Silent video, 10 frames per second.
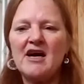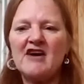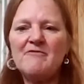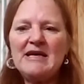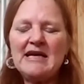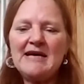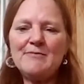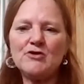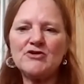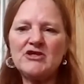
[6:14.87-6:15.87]
of being
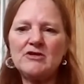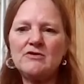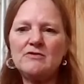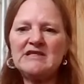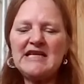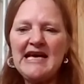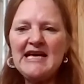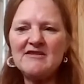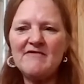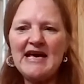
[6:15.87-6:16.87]
able to
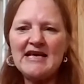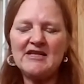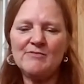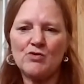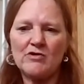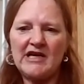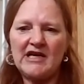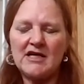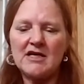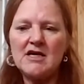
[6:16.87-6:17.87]
take the van in the
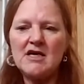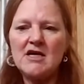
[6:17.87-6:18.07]
morning,